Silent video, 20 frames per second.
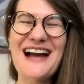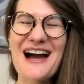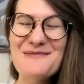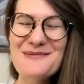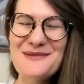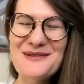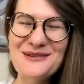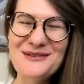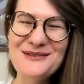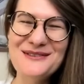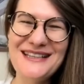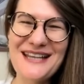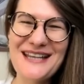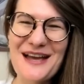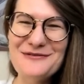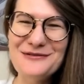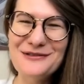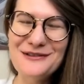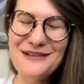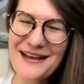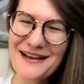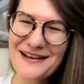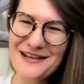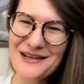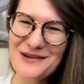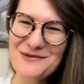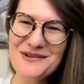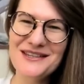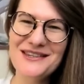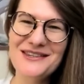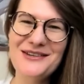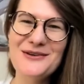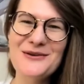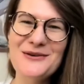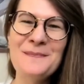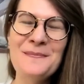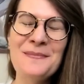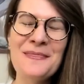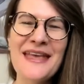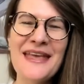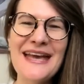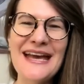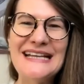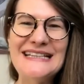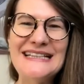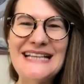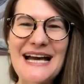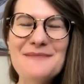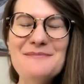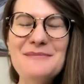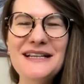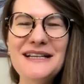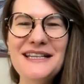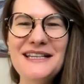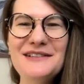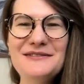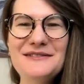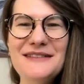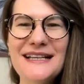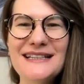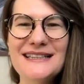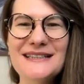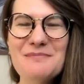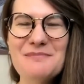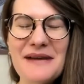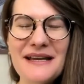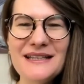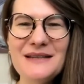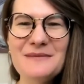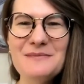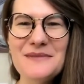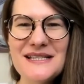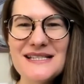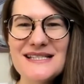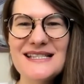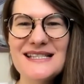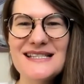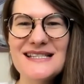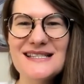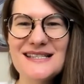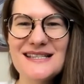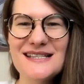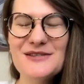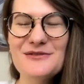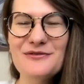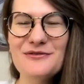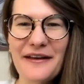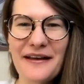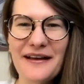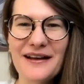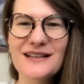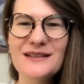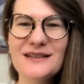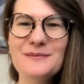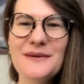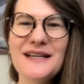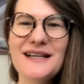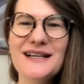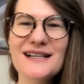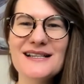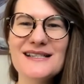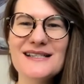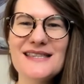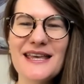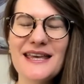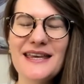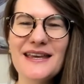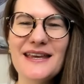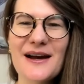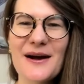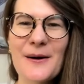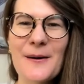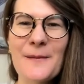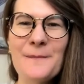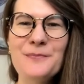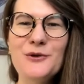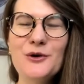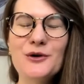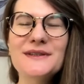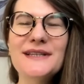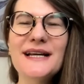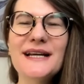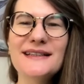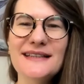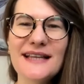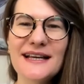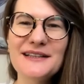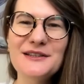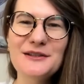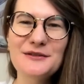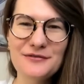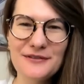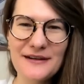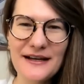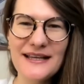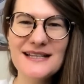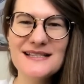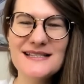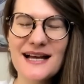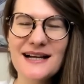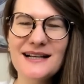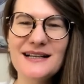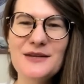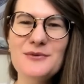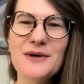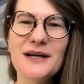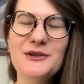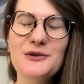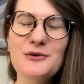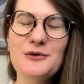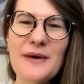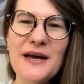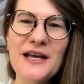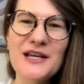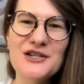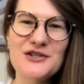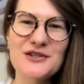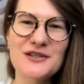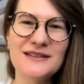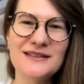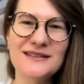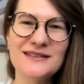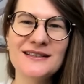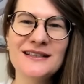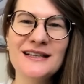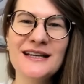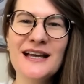Absolutely, I fully agree with you. And I believe that many businesses fail because they don't identify exactly what you mentioned.